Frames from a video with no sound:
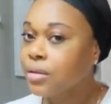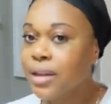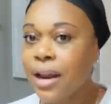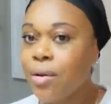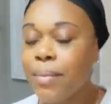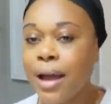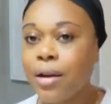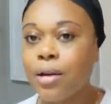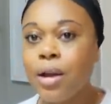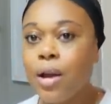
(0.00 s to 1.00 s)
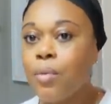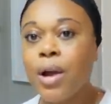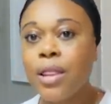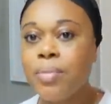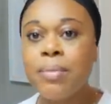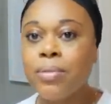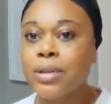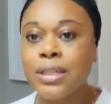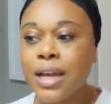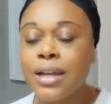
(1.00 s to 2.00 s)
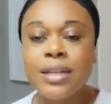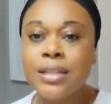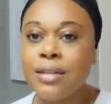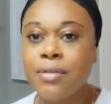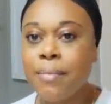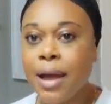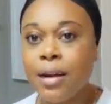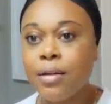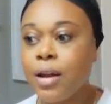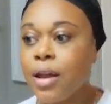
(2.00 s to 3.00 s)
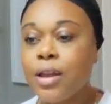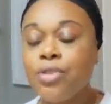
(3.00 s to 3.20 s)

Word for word: that don't matter what other people are saying doesn't even matter